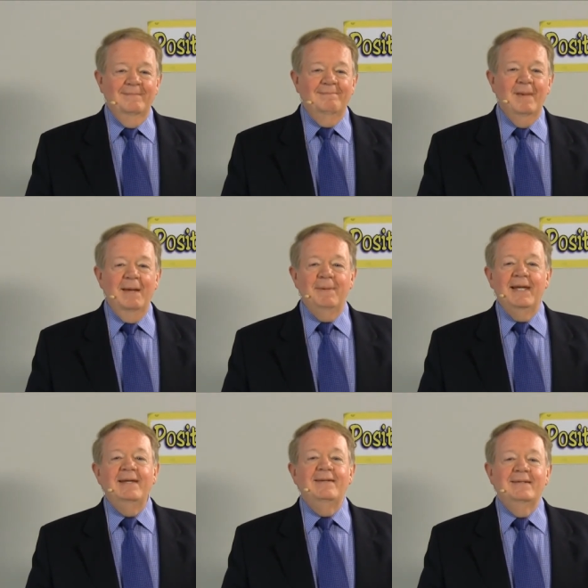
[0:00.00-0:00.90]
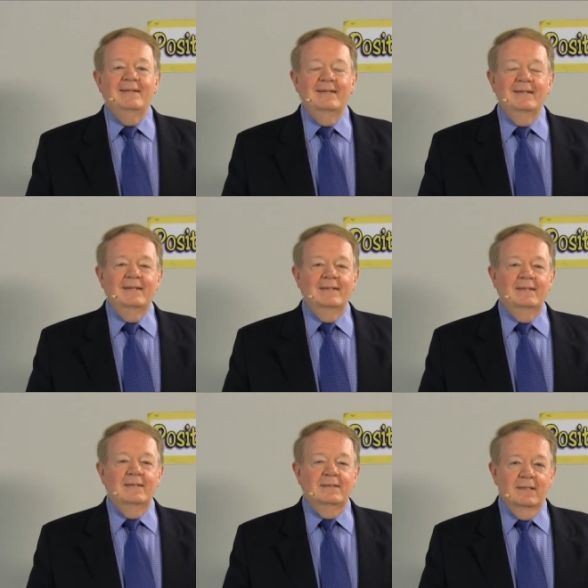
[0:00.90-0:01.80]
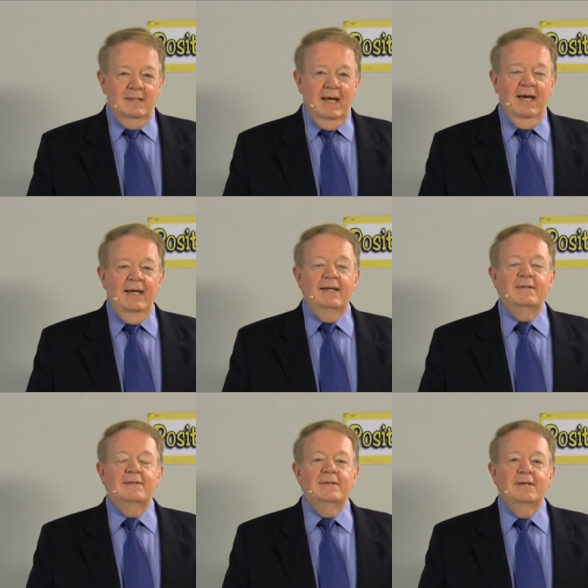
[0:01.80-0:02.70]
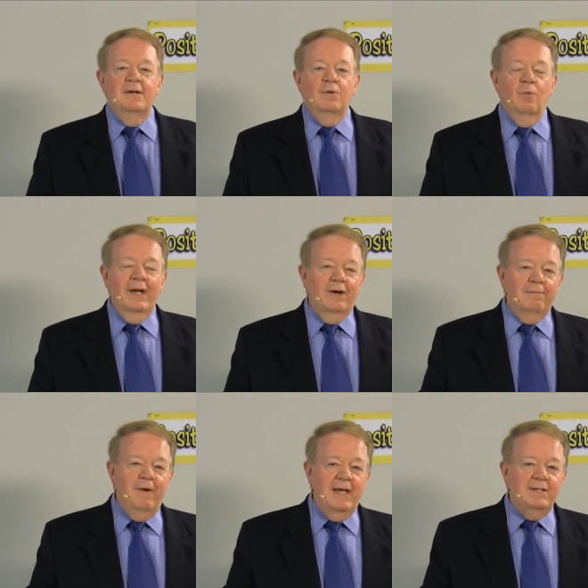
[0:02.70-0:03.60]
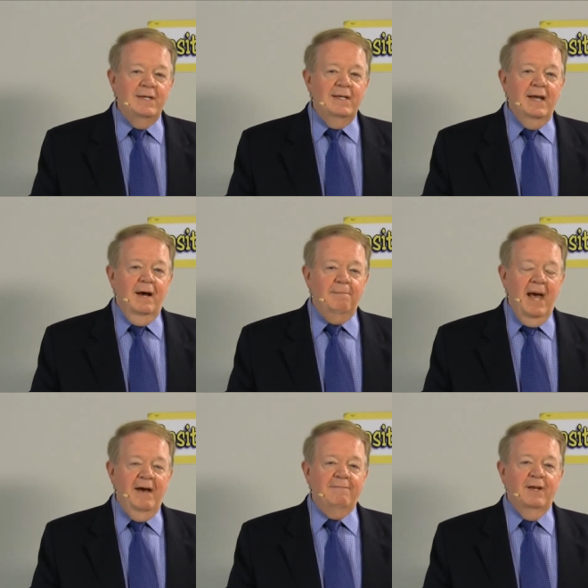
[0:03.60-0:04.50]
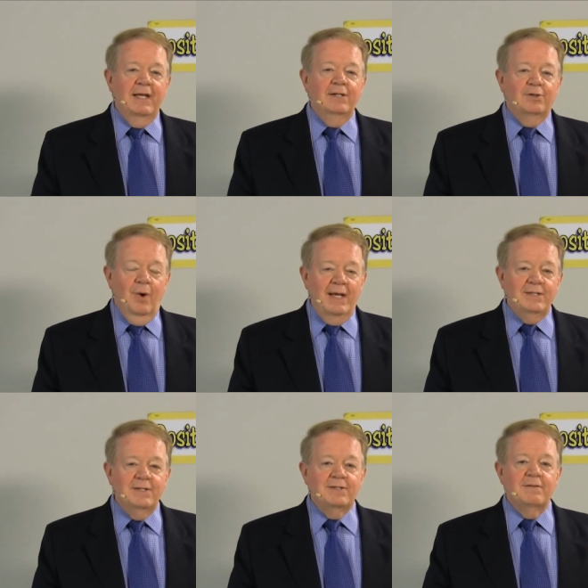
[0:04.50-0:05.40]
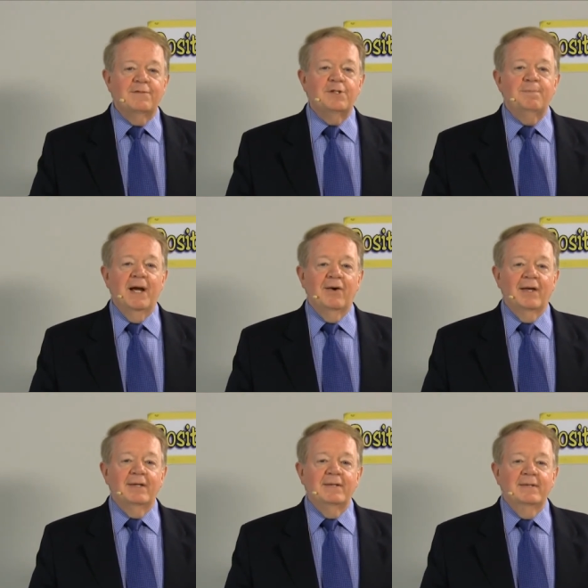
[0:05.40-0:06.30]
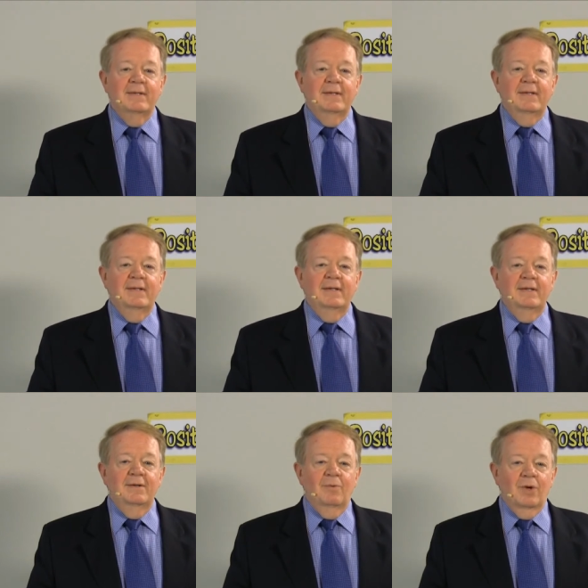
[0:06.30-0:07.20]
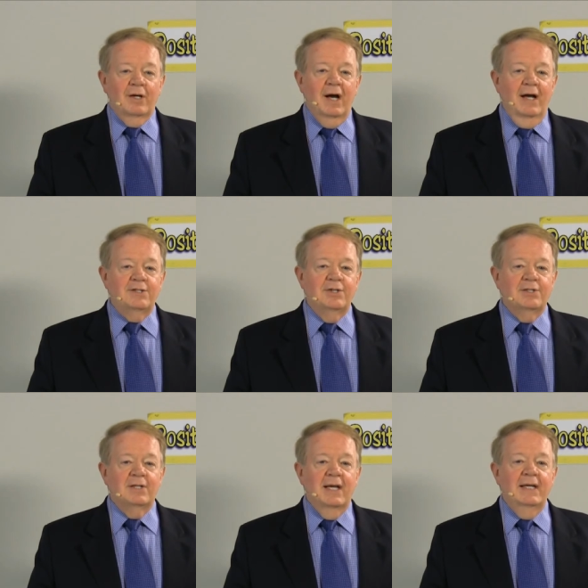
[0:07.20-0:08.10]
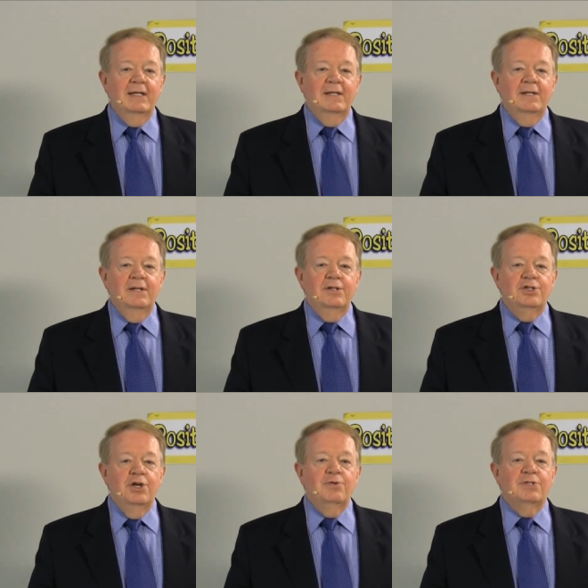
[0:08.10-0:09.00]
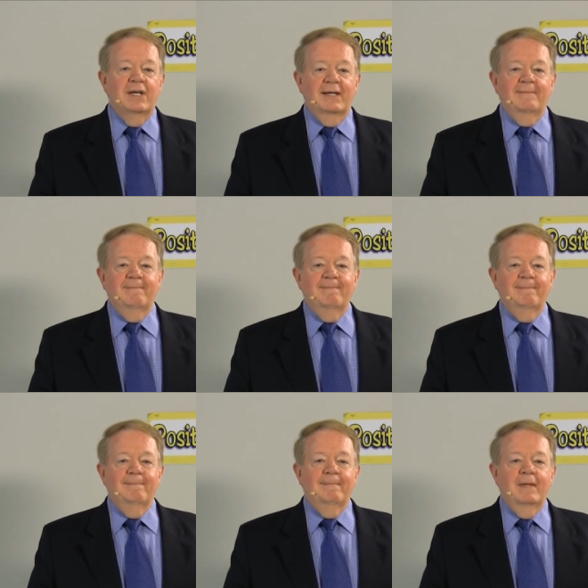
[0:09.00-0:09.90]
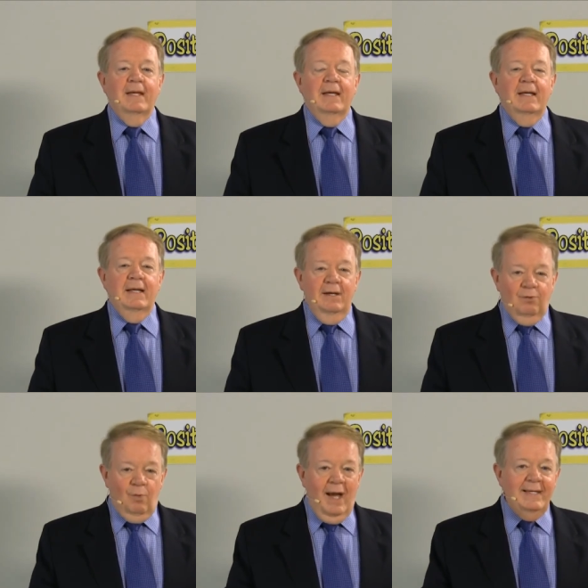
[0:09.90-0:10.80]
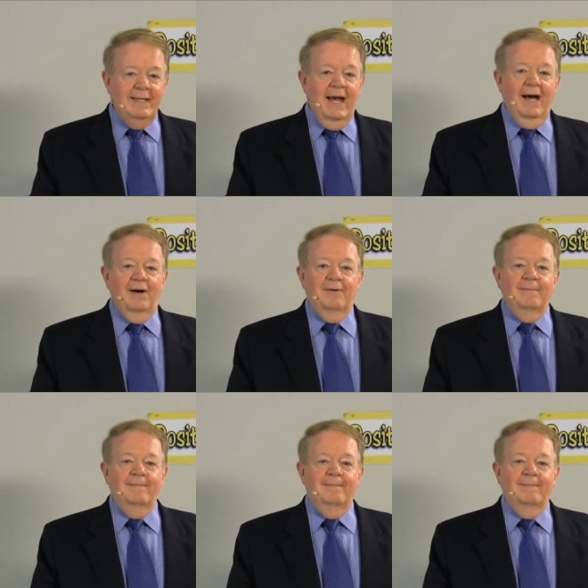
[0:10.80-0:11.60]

maybe today we are facing a baffling crisis of spirit. We're consciously choosing right now,